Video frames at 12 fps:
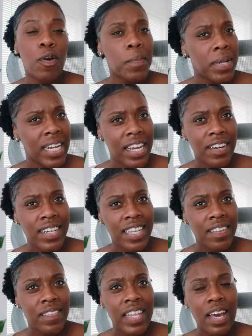form a
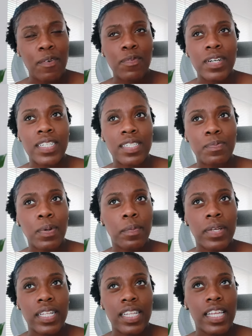narrative that was
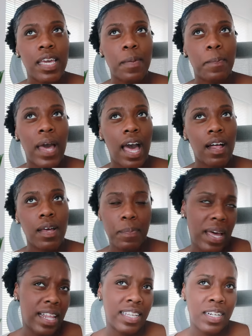publicly
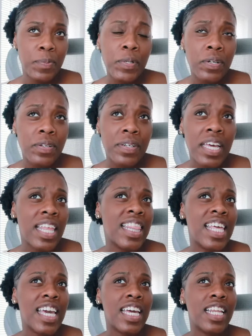palatable
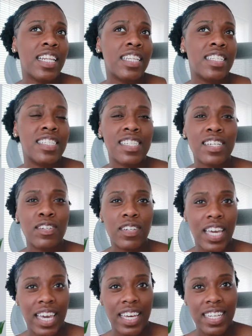and then still
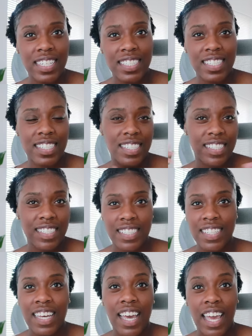get
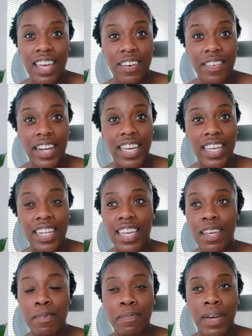haterade
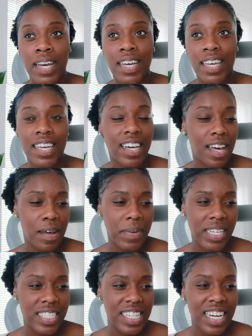in my
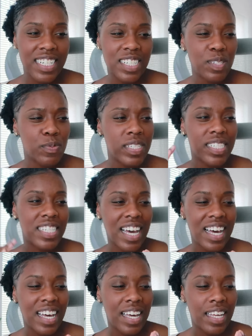comments. I just was
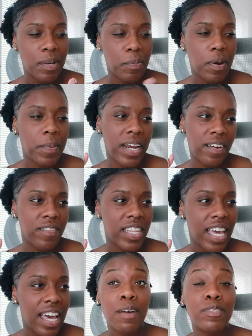not prepared for
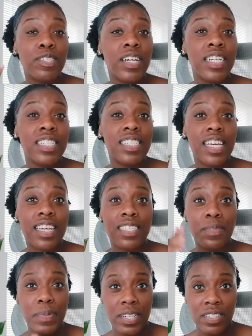that. I was trying to stay
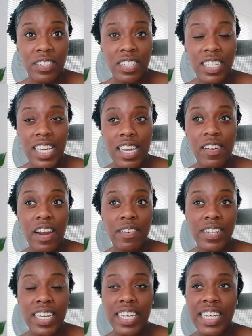spiritually
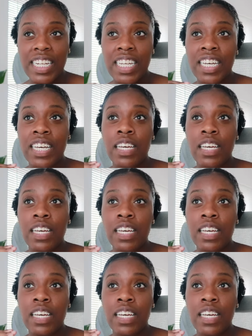grounded,